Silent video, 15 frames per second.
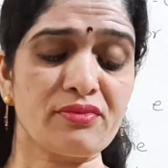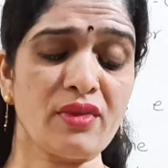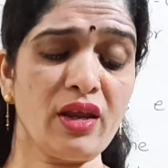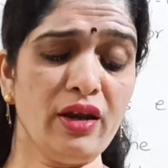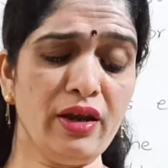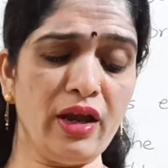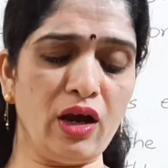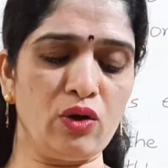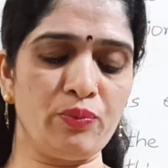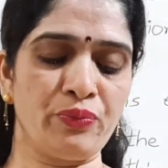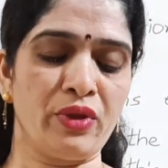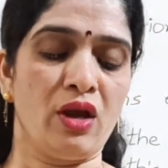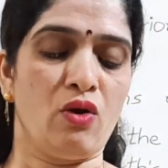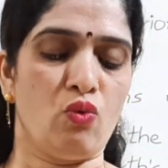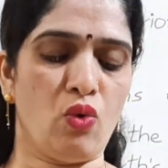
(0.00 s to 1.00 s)
Now,
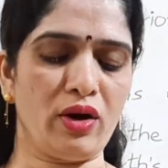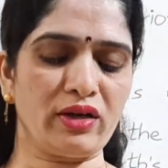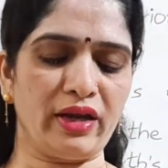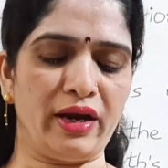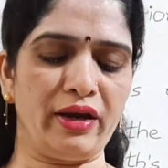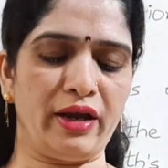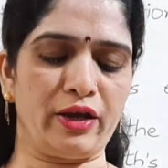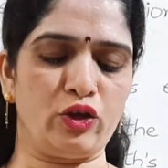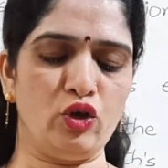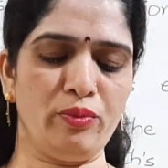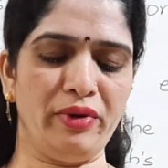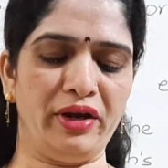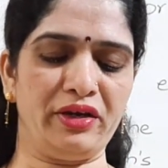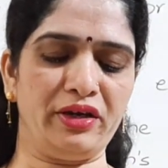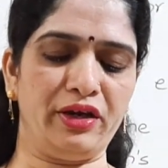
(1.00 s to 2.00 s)
what had
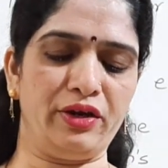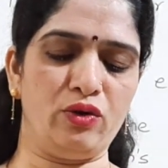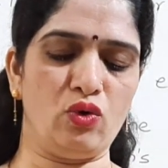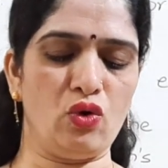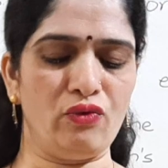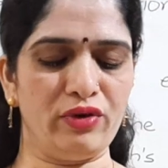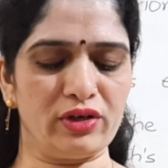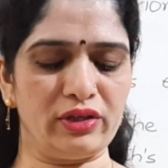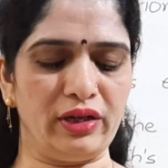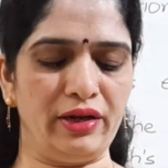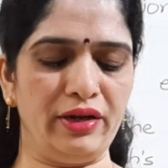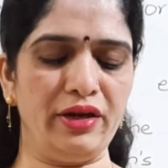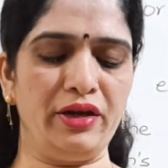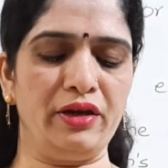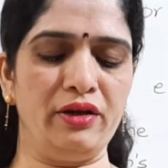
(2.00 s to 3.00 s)
accumulated over the
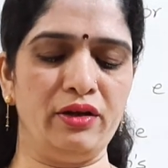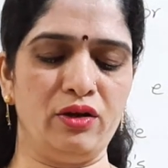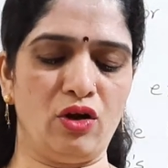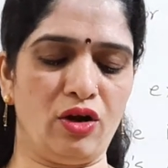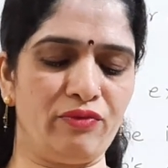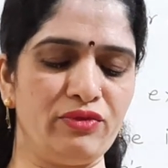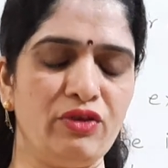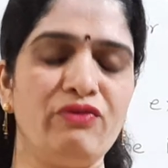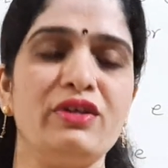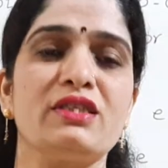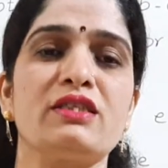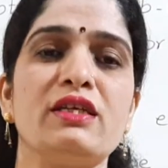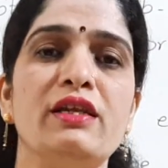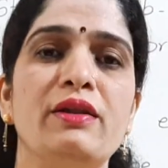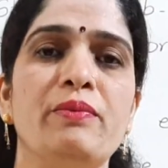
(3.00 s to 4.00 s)
lid of the
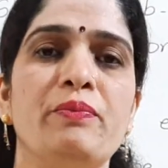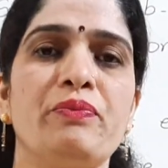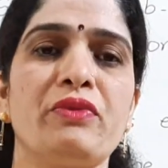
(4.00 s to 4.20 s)
vessel?